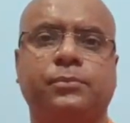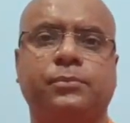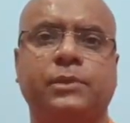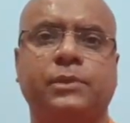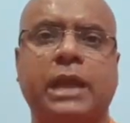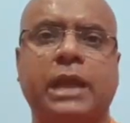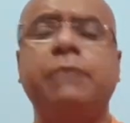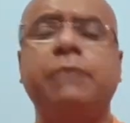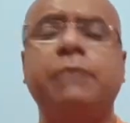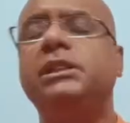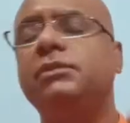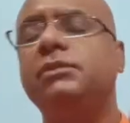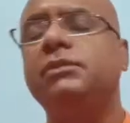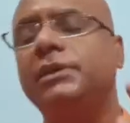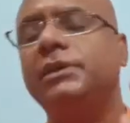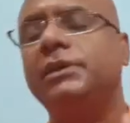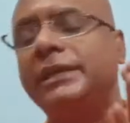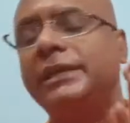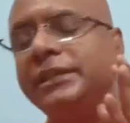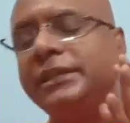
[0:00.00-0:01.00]
I may live
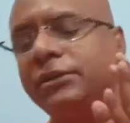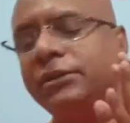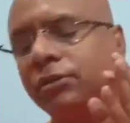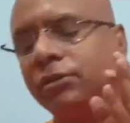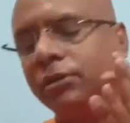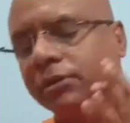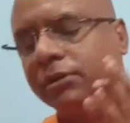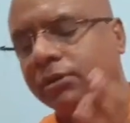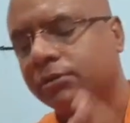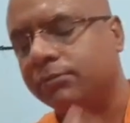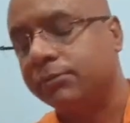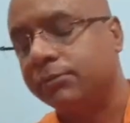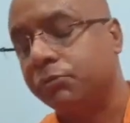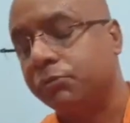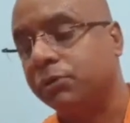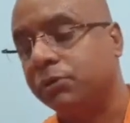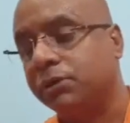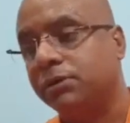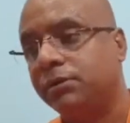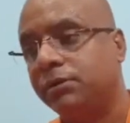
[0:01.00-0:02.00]
at any corner of the
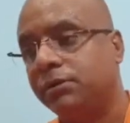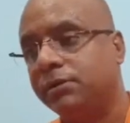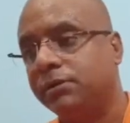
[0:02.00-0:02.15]
world,